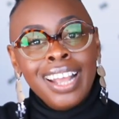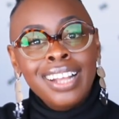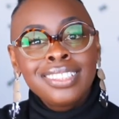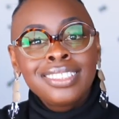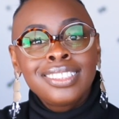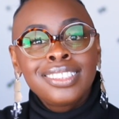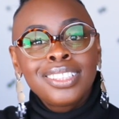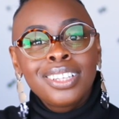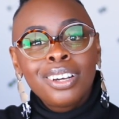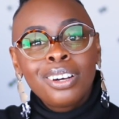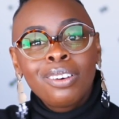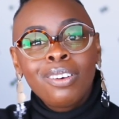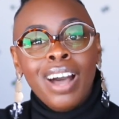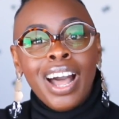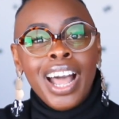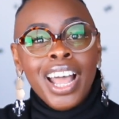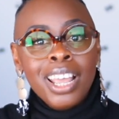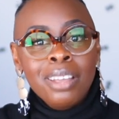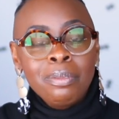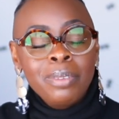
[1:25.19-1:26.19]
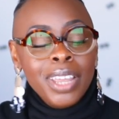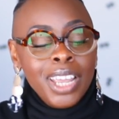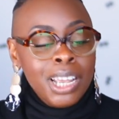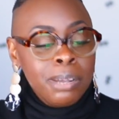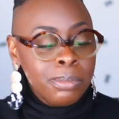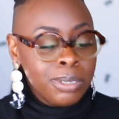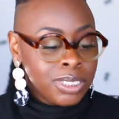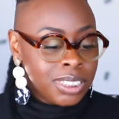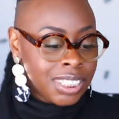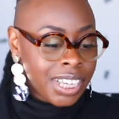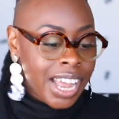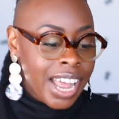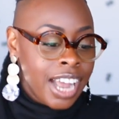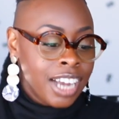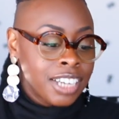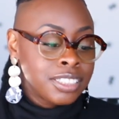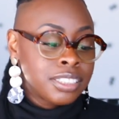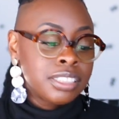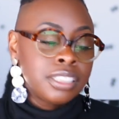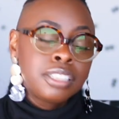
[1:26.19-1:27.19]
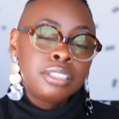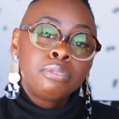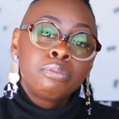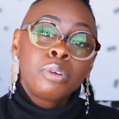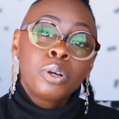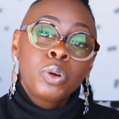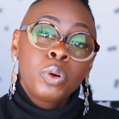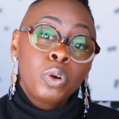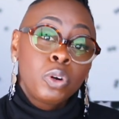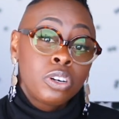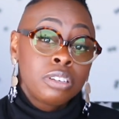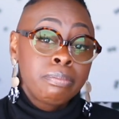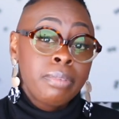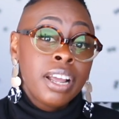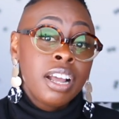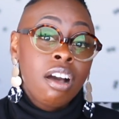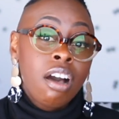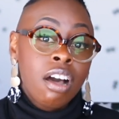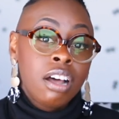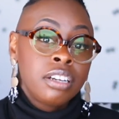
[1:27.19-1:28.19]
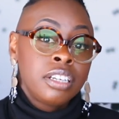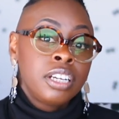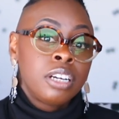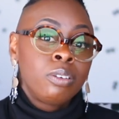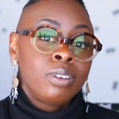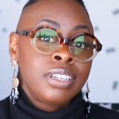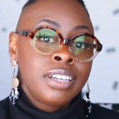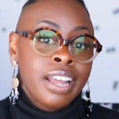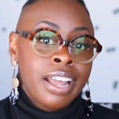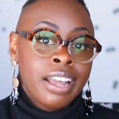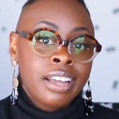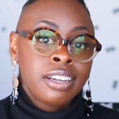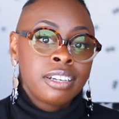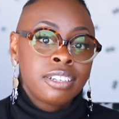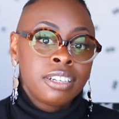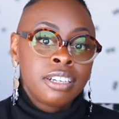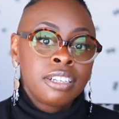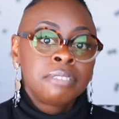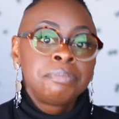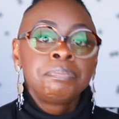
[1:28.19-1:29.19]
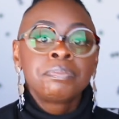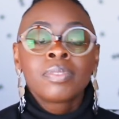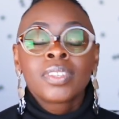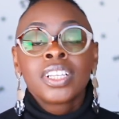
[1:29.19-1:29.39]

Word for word: And so I'm able to actually record my audio in Anchor